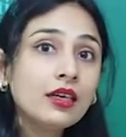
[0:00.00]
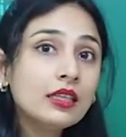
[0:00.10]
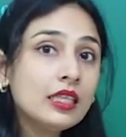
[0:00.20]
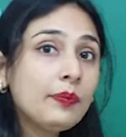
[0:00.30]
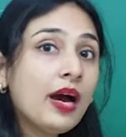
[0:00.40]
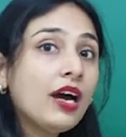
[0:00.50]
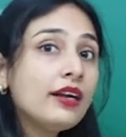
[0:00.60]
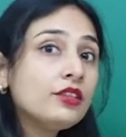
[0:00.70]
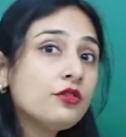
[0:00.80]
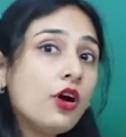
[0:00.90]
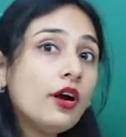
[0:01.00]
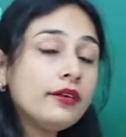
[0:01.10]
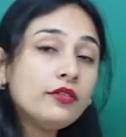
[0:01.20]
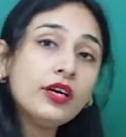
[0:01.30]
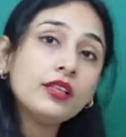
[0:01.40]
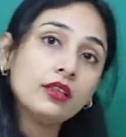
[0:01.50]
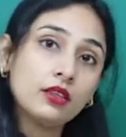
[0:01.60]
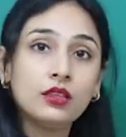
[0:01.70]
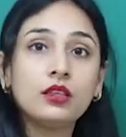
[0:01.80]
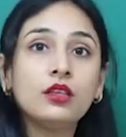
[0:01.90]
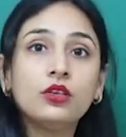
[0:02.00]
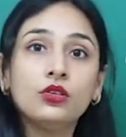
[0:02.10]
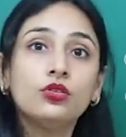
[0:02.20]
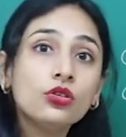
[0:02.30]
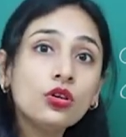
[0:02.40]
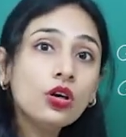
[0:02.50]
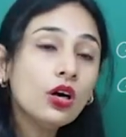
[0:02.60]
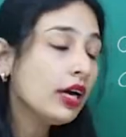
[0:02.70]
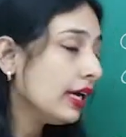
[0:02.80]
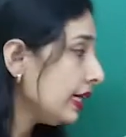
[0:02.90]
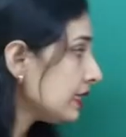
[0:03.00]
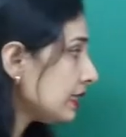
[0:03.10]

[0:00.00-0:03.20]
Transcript: the power is what? 1. So, it's